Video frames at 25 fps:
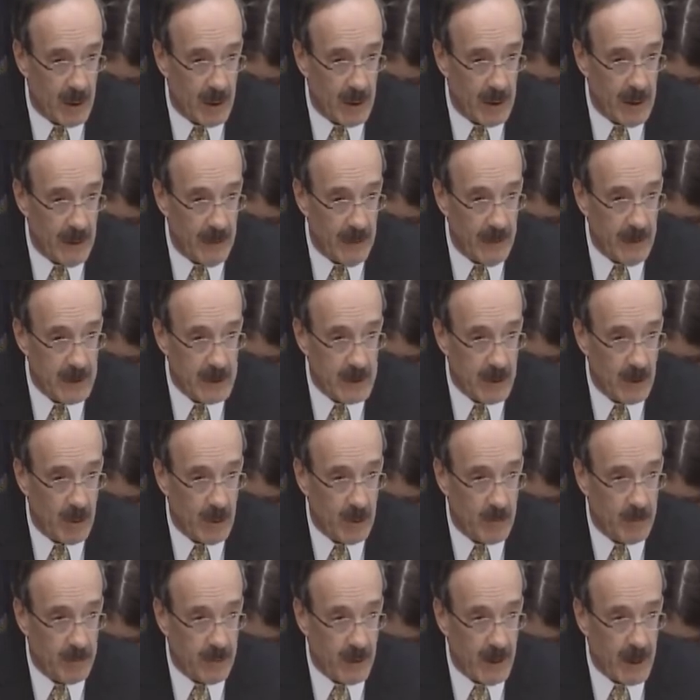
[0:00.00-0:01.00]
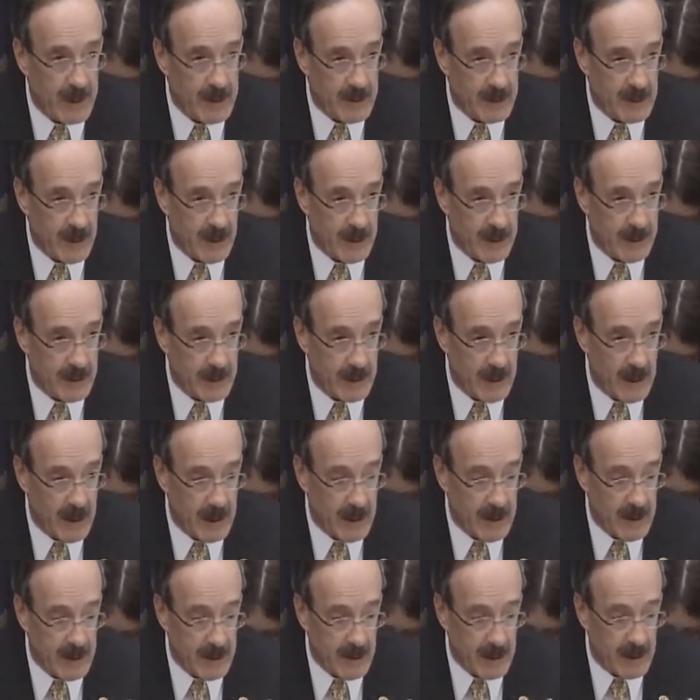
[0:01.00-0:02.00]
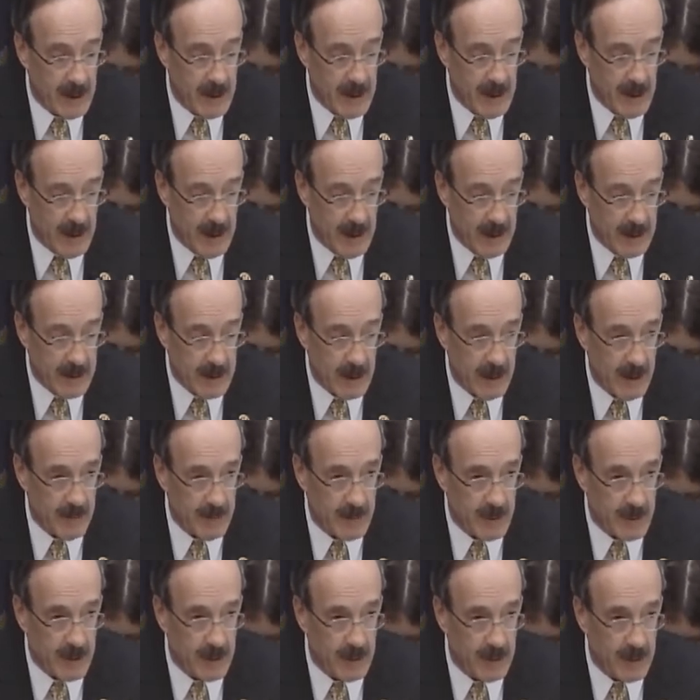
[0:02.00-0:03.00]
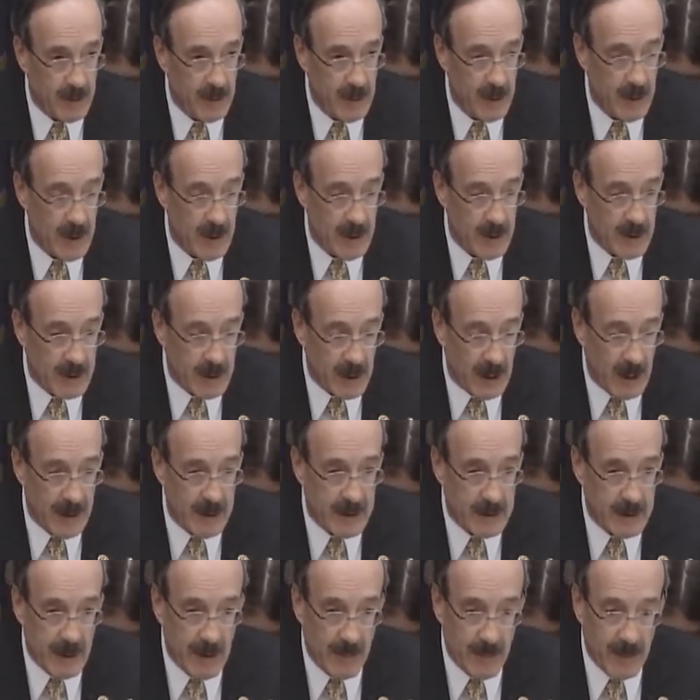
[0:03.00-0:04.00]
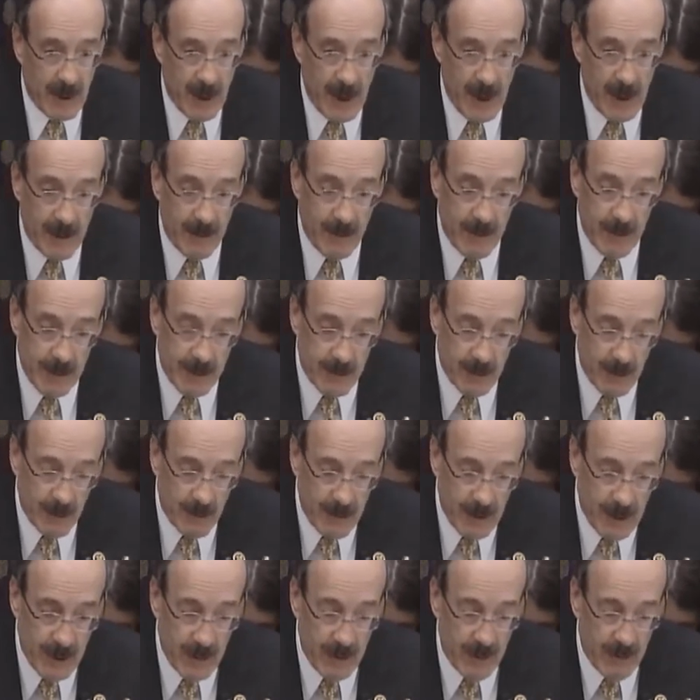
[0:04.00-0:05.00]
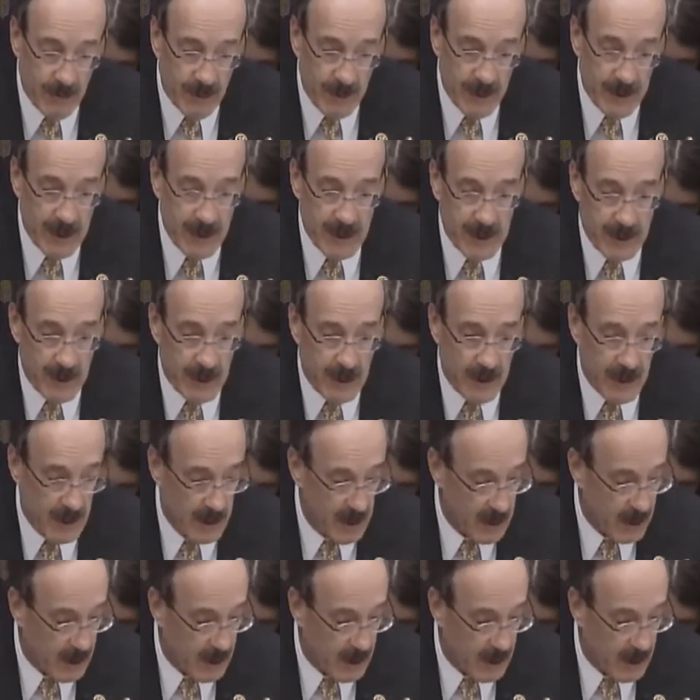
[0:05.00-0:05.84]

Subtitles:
in this whole process, and any attempts to sidestep Congress will be resisted